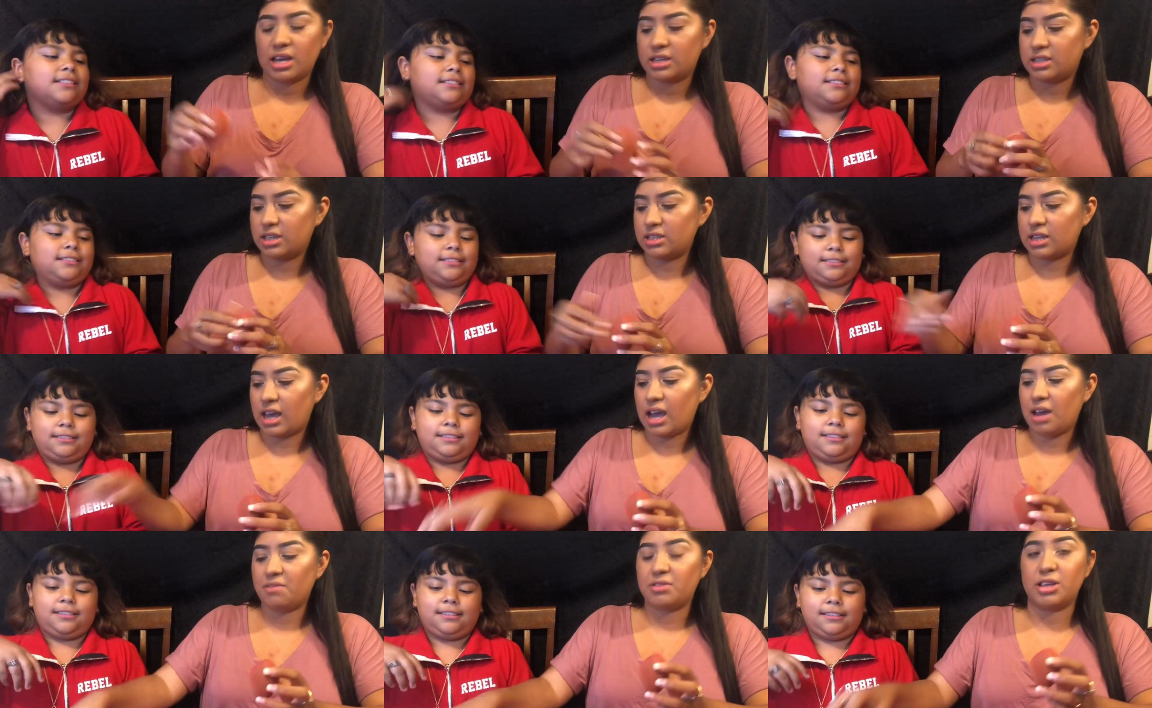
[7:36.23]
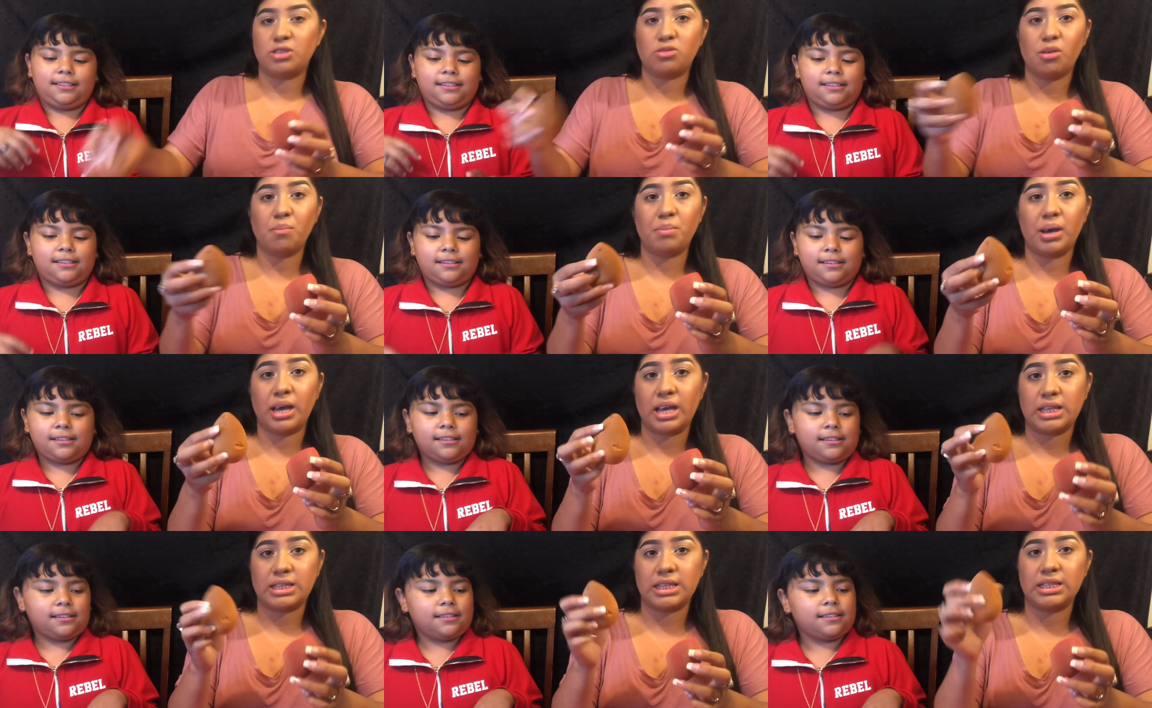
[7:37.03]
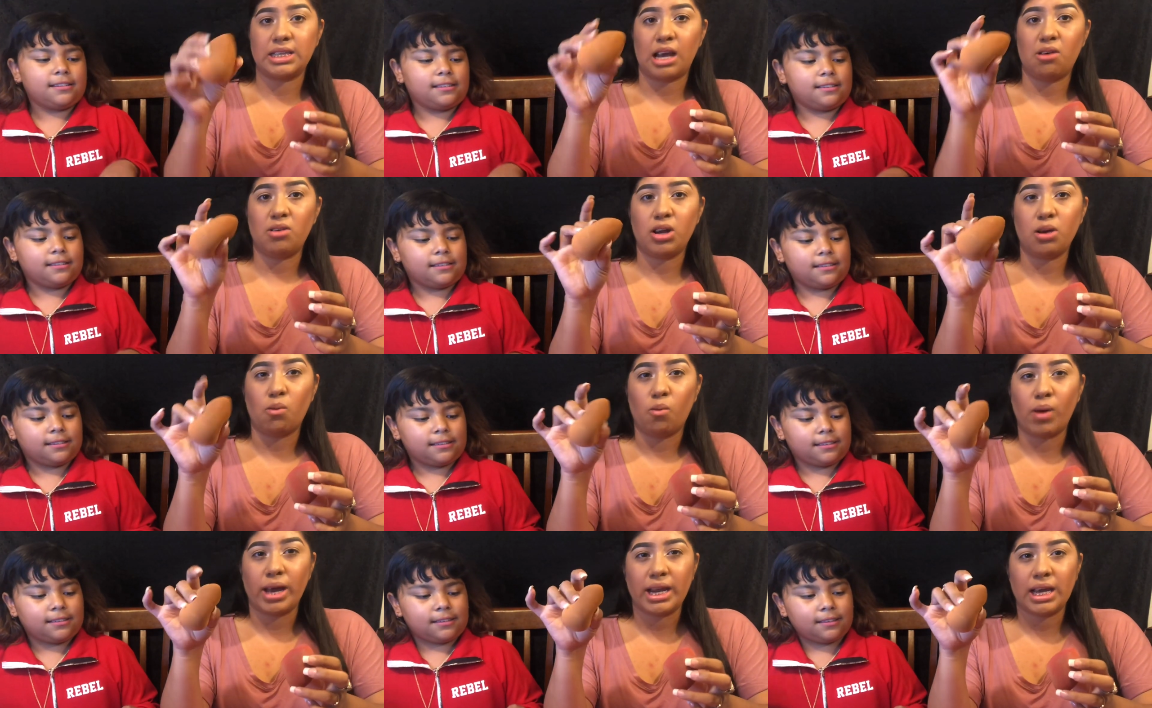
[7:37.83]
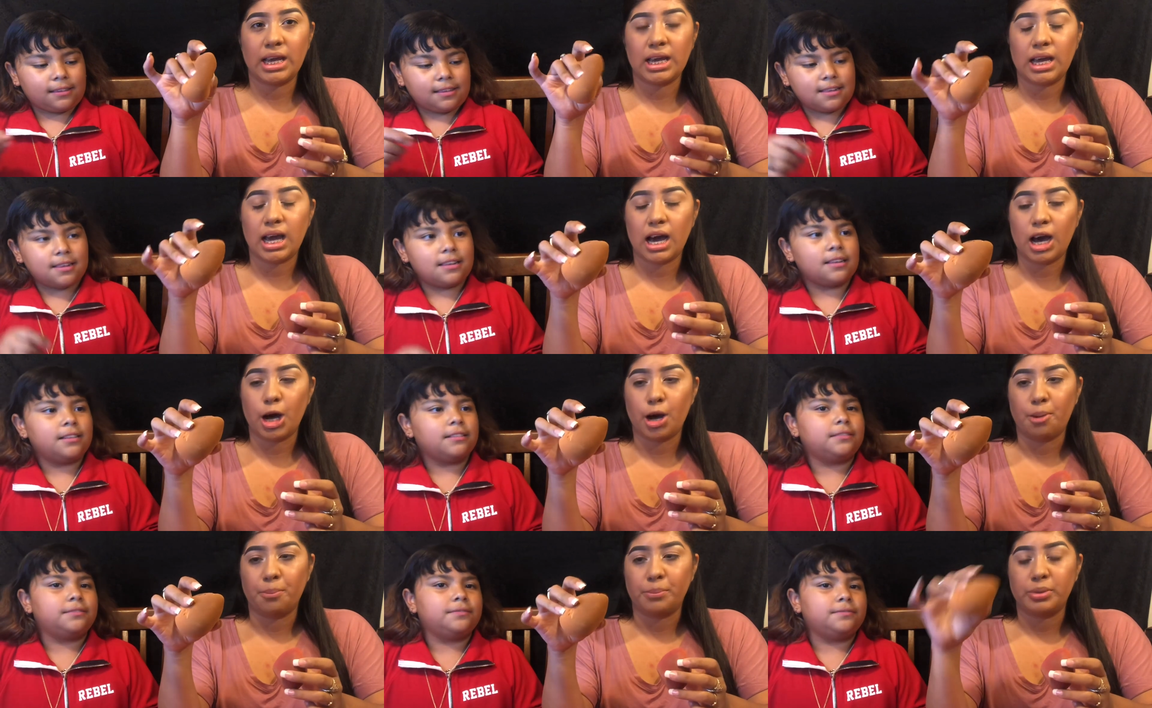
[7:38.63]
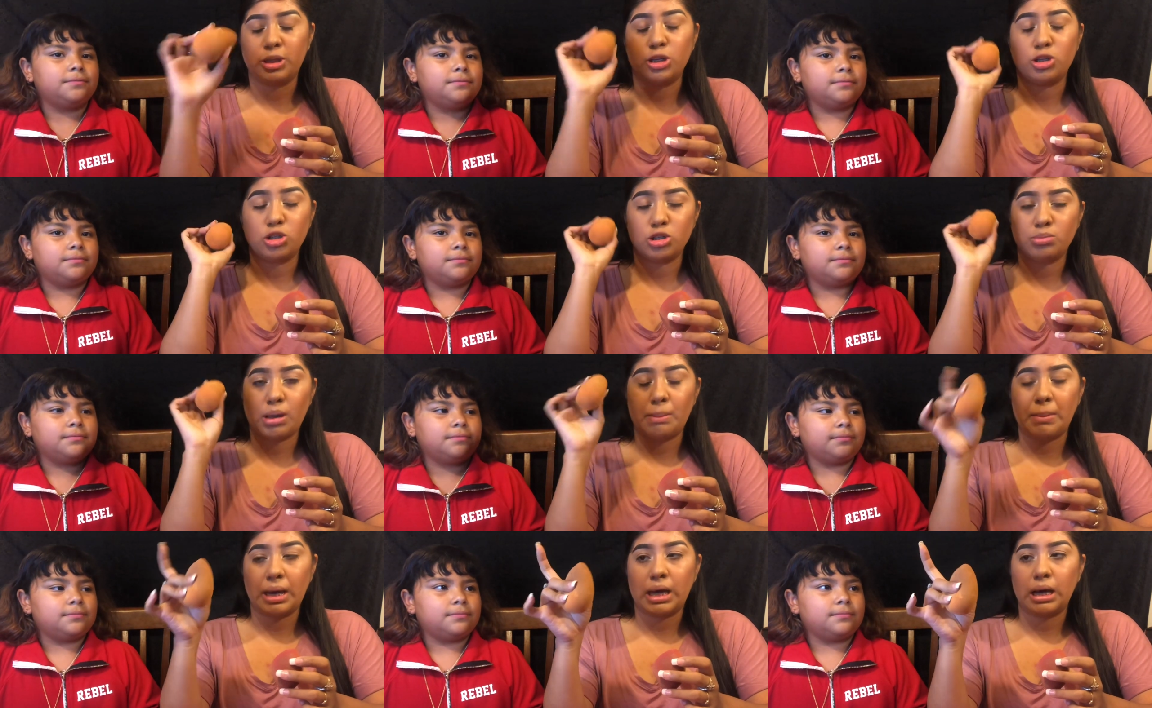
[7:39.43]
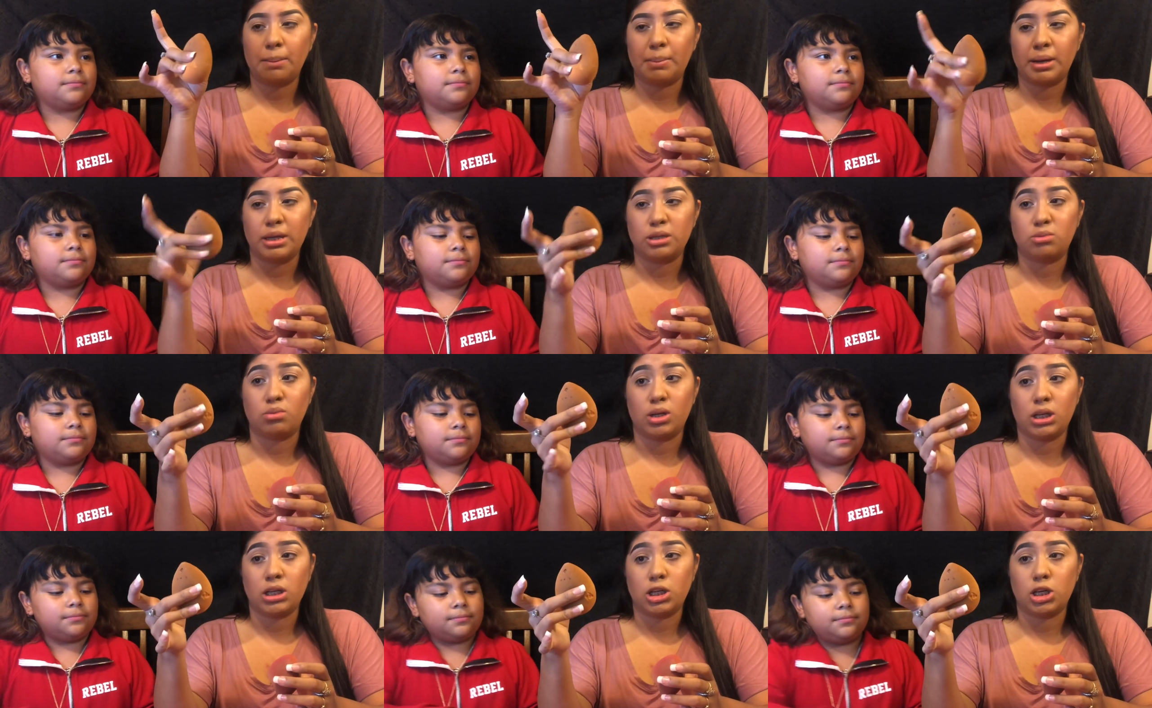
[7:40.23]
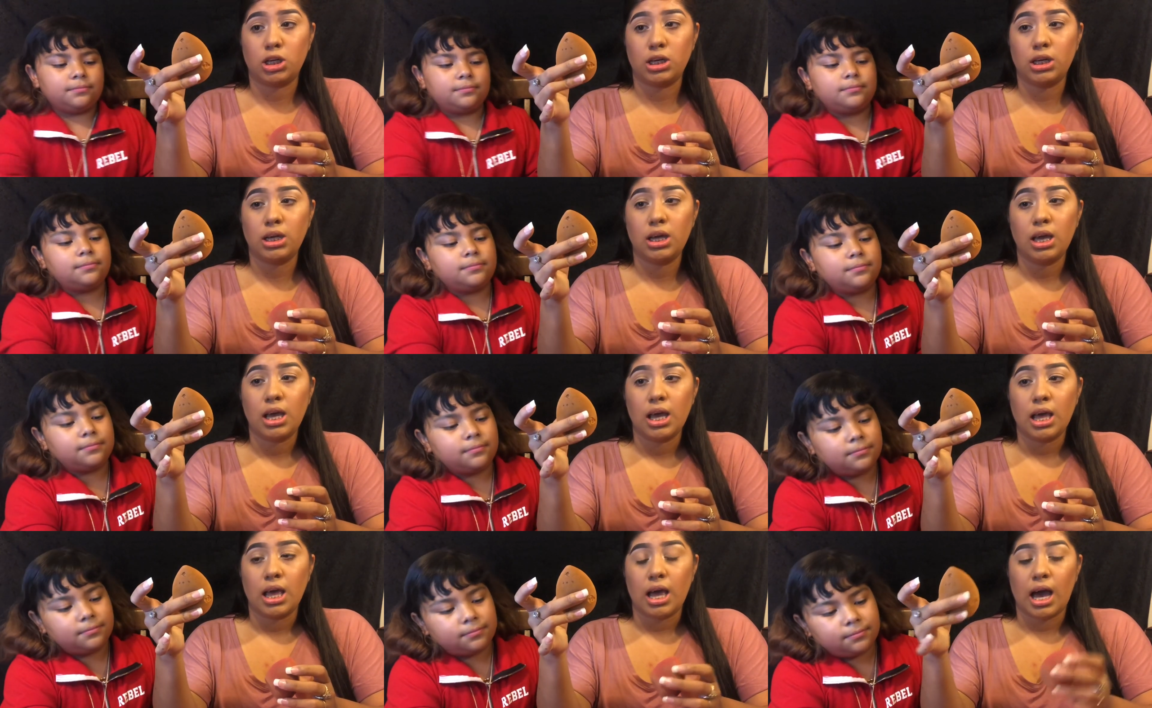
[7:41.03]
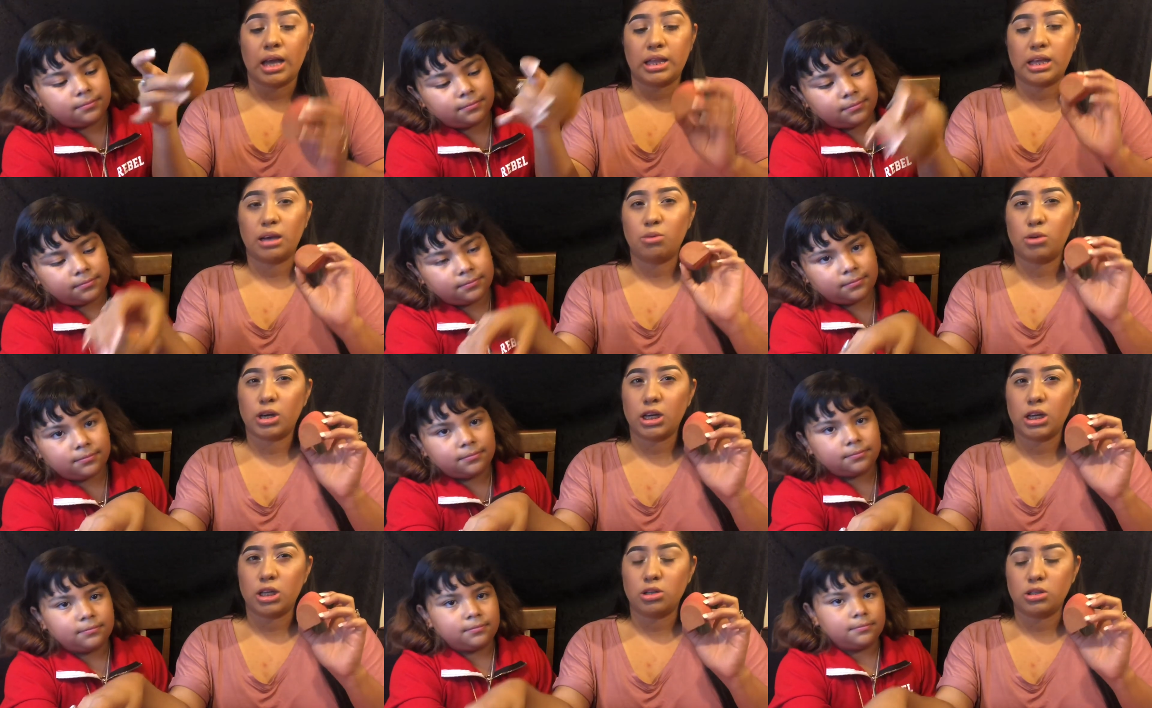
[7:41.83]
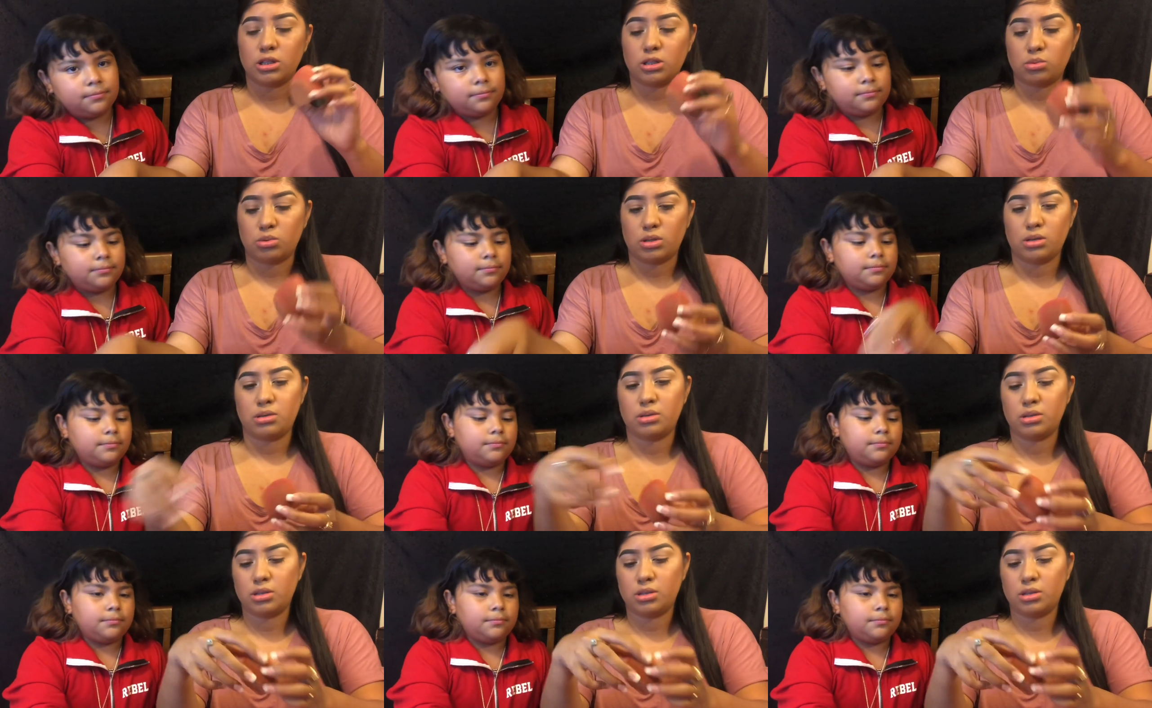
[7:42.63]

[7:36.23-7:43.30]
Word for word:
Speaker 1: So I have this one, but since I already wet it um, to use my makeup and it's really dirty, I think we're going to use this one.